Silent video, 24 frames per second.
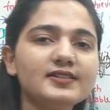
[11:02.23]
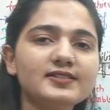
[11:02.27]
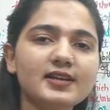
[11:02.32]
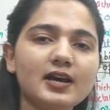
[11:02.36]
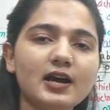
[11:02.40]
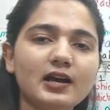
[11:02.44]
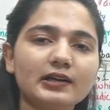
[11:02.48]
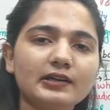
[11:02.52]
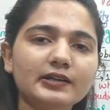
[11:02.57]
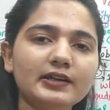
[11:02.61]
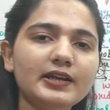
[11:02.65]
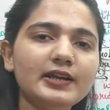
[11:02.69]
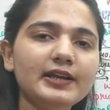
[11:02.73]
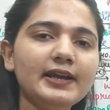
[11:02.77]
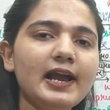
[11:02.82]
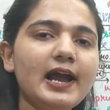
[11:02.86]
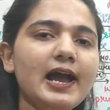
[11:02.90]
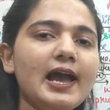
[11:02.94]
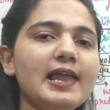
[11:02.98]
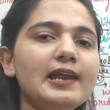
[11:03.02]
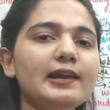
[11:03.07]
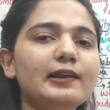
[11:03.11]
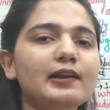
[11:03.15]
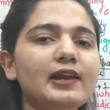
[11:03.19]
is occurring,
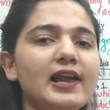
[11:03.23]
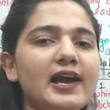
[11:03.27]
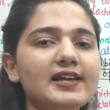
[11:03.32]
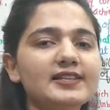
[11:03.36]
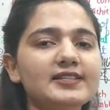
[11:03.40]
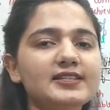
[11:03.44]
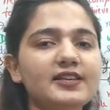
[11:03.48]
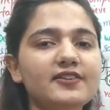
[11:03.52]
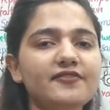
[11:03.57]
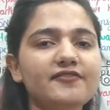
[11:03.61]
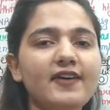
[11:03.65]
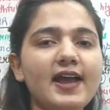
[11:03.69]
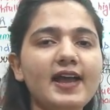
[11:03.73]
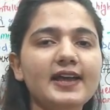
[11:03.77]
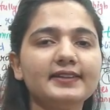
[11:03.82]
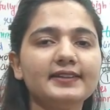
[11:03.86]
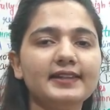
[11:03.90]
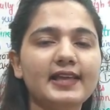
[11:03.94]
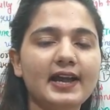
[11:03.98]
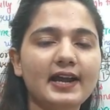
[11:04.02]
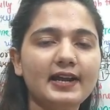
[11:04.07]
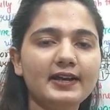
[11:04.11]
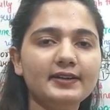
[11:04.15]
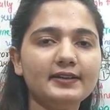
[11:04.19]
I'll classify
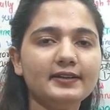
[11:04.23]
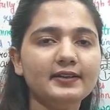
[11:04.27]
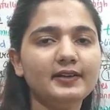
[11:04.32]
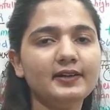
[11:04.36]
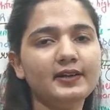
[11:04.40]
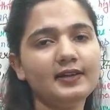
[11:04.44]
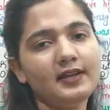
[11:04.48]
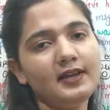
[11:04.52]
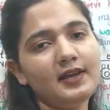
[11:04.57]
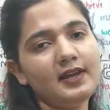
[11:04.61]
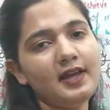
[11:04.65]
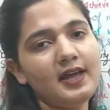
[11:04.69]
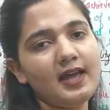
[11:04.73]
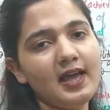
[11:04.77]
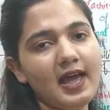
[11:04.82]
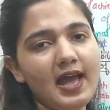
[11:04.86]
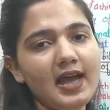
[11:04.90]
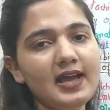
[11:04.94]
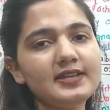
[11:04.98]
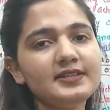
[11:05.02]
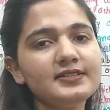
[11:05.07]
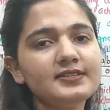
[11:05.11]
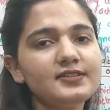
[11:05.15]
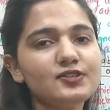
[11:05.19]
that
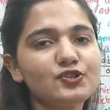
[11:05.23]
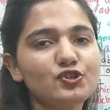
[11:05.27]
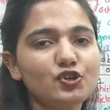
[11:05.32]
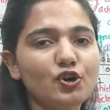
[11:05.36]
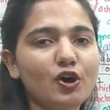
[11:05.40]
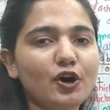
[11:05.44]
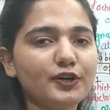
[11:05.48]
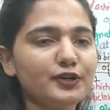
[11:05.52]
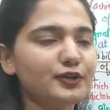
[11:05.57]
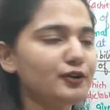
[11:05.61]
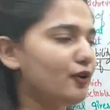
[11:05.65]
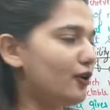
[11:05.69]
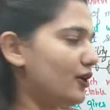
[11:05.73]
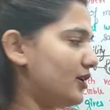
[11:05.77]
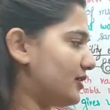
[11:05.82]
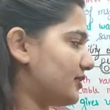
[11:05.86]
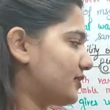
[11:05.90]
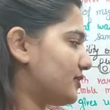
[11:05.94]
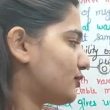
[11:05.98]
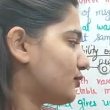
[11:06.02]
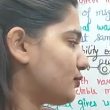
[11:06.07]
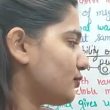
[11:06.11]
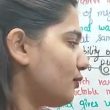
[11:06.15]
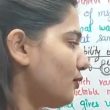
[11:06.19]
as short
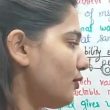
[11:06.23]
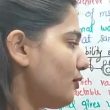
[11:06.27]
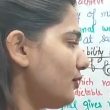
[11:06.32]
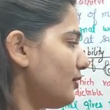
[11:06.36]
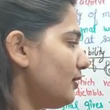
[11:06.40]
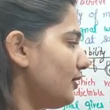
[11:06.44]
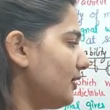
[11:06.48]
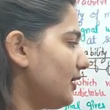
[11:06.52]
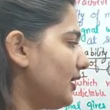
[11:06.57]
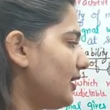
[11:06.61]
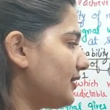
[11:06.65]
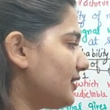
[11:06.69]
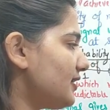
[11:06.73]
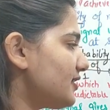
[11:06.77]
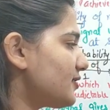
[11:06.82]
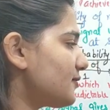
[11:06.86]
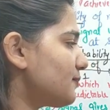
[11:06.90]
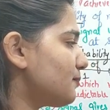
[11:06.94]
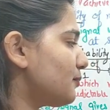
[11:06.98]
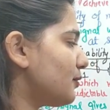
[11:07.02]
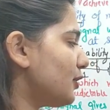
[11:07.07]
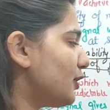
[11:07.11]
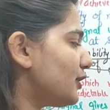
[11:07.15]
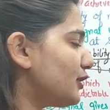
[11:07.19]
noise. So it
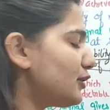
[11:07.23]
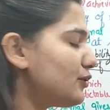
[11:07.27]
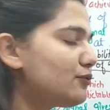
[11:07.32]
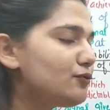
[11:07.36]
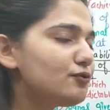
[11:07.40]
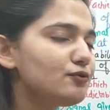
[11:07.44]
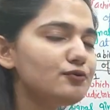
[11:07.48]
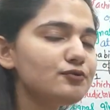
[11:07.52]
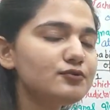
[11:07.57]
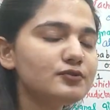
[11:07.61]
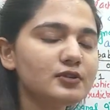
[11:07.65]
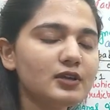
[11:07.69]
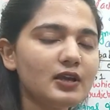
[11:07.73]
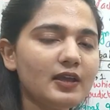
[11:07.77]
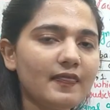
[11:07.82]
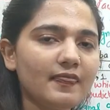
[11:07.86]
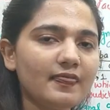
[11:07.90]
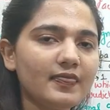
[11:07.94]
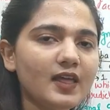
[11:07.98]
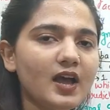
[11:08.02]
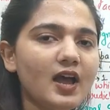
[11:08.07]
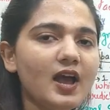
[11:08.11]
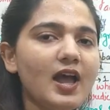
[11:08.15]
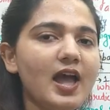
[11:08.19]
is produced
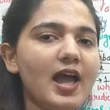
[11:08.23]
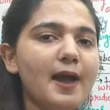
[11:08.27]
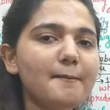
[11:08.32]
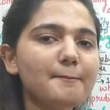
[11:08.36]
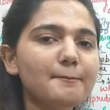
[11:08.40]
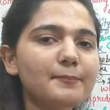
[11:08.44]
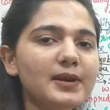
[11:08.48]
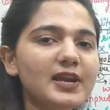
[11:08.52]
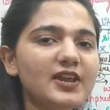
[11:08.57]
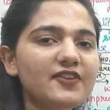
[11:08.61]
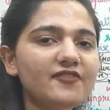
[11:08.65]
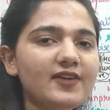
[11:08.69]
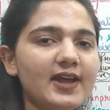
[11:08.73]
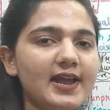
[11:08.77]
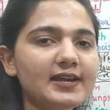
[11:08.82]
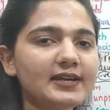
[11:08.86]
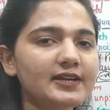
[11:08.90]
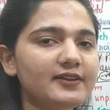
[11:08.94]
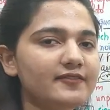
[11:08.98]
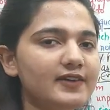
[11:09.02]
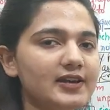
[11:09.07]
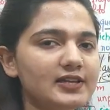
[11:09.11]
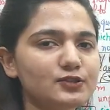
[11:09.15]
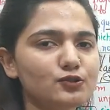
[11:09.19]
in the
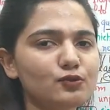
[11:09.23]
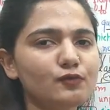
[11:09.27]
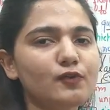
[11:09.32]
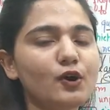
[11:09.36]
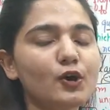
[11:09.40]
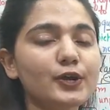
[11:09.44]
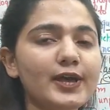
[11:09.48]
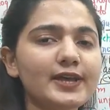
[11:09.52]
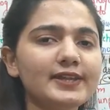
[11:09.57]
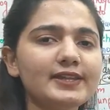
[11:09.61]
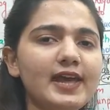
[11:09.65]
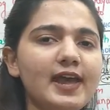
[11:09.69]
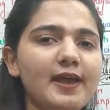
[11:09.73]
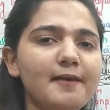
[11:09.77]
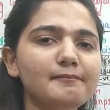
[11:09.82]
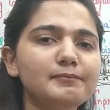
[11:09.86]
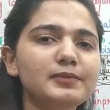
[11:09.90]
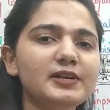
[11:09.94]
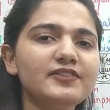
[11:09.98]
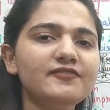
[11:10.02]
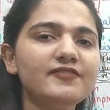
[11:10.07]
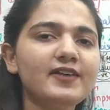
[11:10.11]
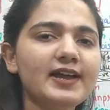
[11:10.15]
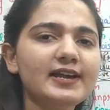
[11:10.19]
amplifying device. So what are the
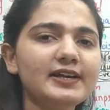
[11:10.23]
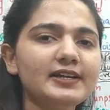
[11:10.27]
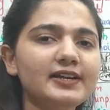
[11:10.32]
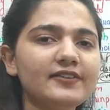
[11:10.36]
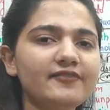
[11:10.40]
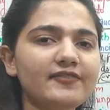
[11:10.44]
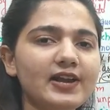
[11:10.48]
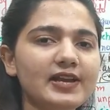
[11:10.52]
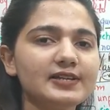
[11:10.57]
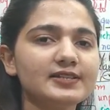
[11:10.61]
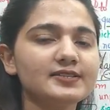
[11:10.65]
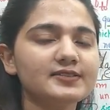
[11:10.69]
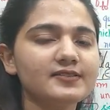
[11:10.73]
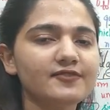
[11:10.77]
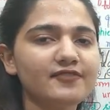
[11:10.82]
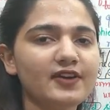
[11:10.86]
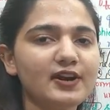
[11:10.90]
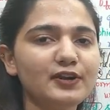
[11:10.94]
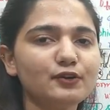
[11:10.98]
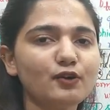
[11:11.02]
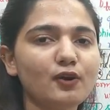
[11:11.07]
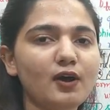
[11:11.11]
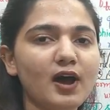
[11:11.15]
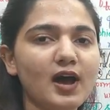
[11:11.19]
amplifying device, if
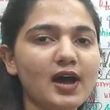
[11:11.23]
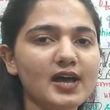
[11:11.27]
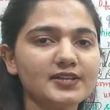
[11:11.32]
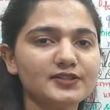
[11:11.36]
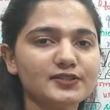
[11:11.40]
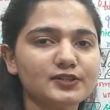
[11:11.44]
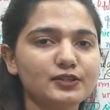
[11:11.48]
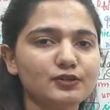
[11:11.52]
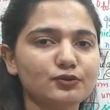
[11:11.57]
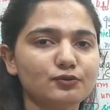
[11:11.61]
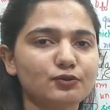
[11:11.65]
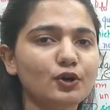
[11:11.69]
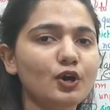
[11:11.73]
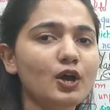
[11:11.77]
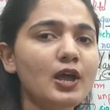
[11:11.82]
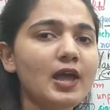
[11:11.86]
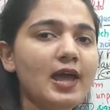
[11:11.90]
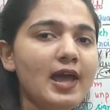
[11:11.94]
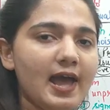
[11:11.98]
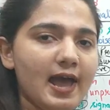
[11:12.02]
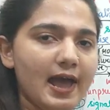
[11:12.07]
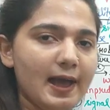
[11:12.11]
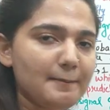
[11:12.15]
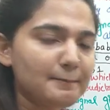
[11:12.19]
I ask you?
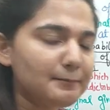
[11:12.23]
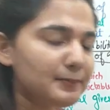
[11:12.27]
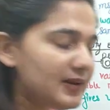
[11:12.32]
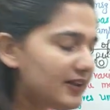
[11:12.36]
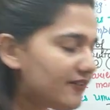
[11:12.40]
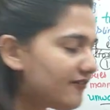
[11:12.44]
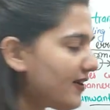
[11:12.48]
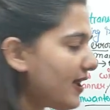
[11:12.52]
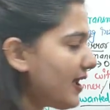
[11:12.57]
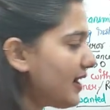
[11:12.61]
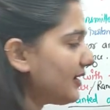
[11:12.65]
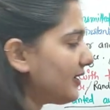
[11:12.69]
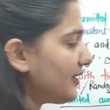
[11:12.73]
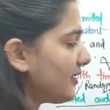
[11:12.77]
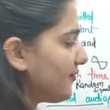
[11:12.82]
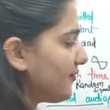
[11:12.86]
Amplifying